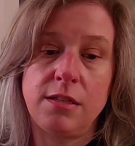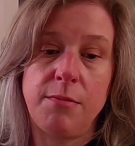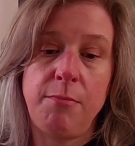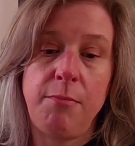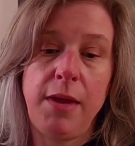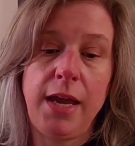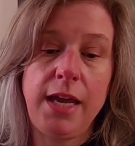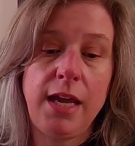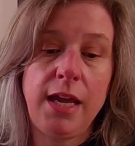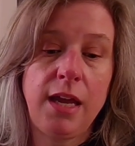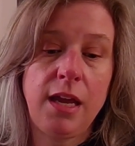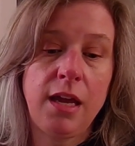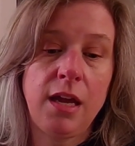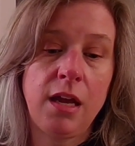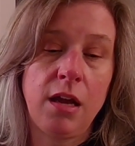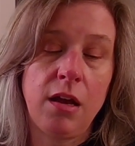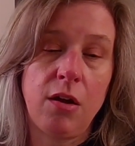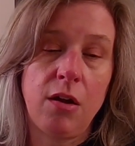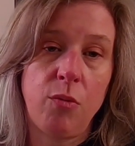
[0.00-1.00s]

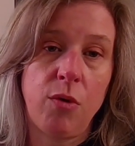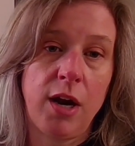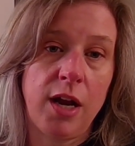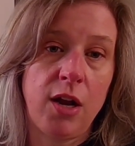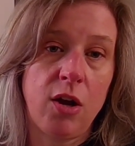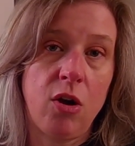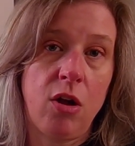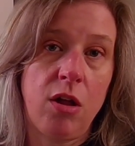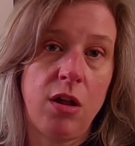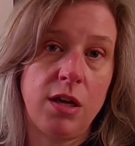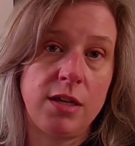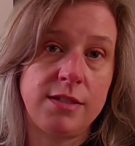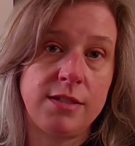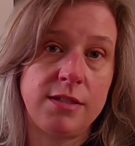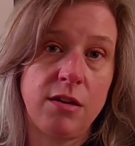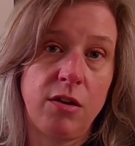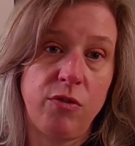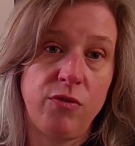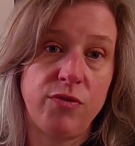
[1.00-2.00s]
making what I call a
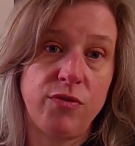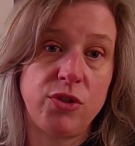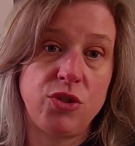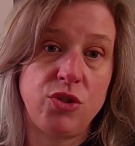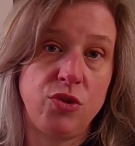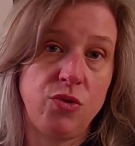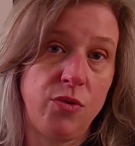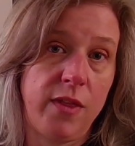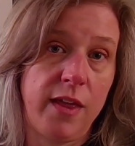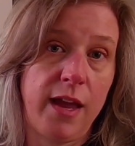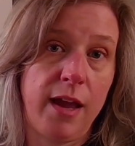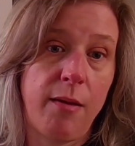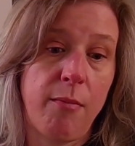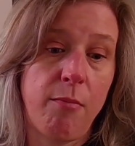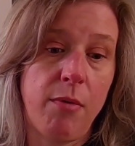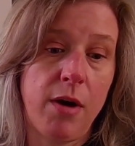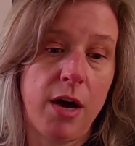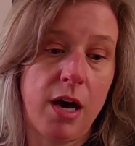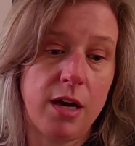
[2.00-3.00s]
self-soothing
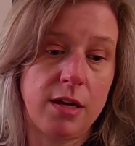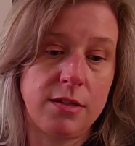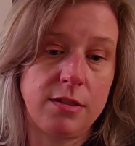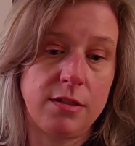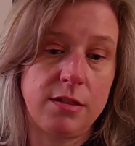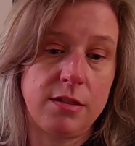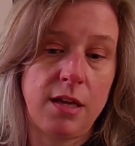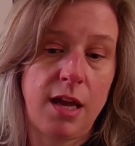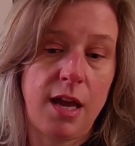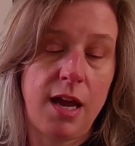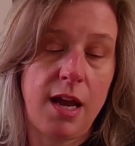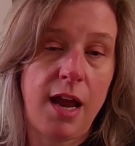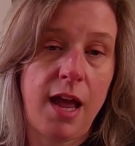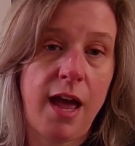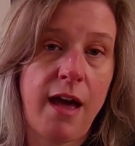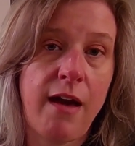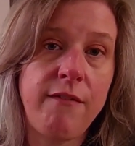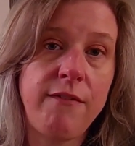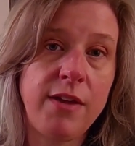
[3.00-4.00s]
box, and
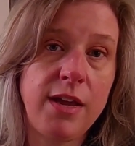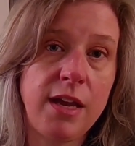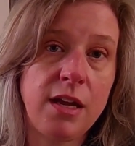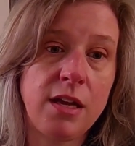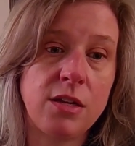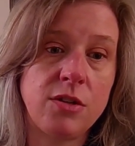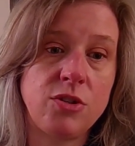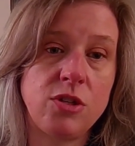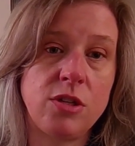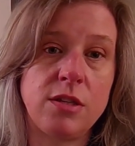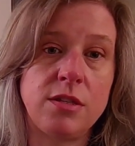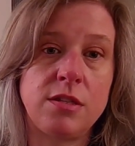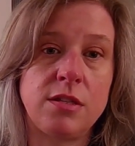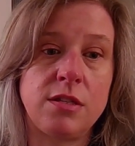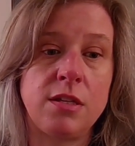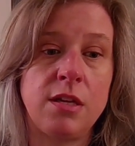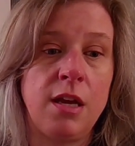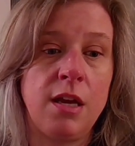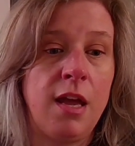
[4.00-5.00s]
having
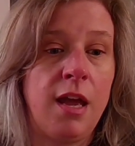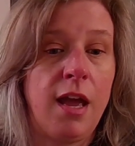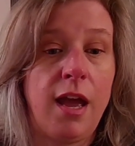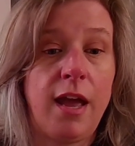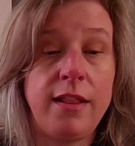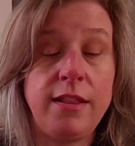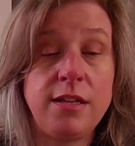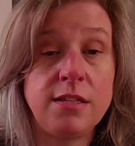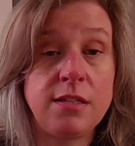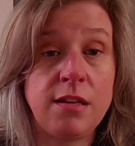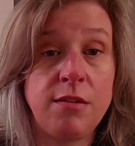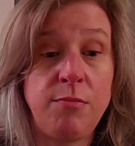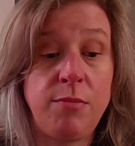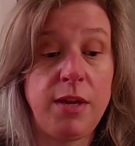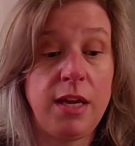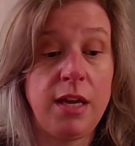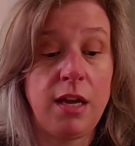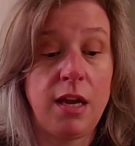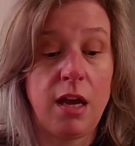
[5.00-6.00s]
and this can
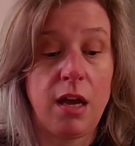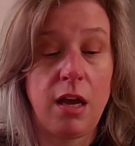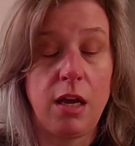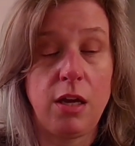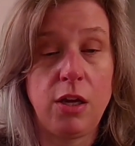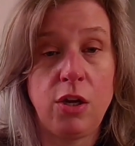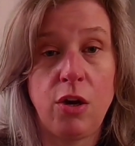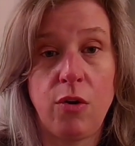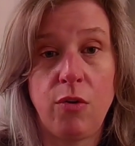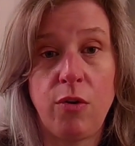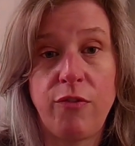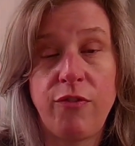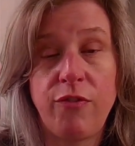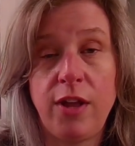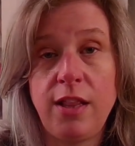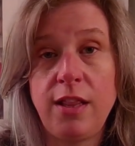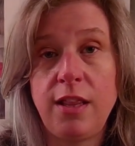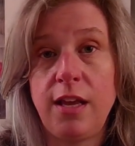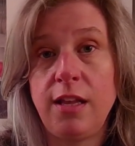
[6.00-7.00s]
be, a
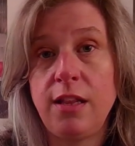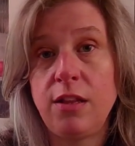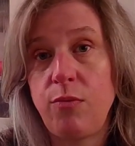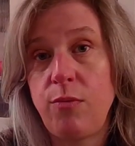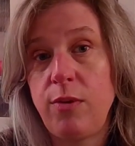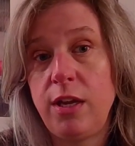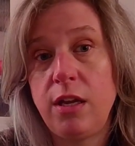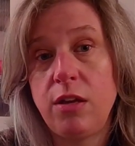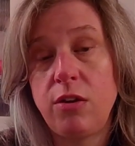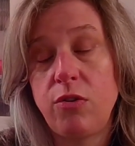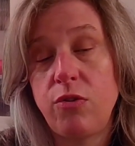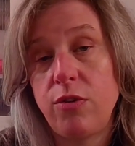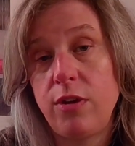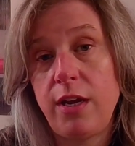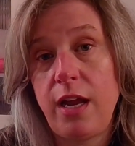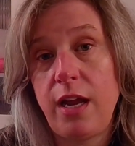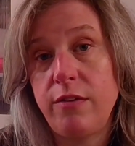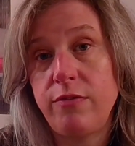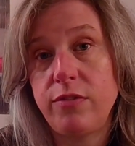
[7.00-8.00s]
fun thing that we can
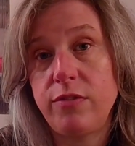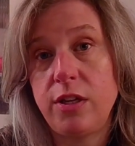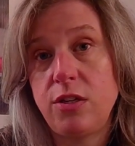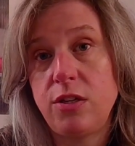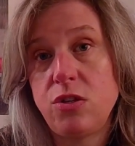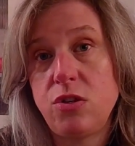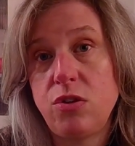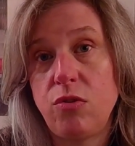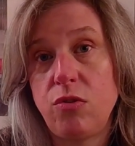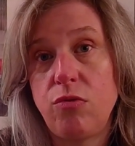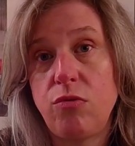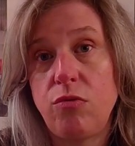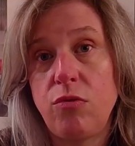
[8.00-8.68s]
creatively do.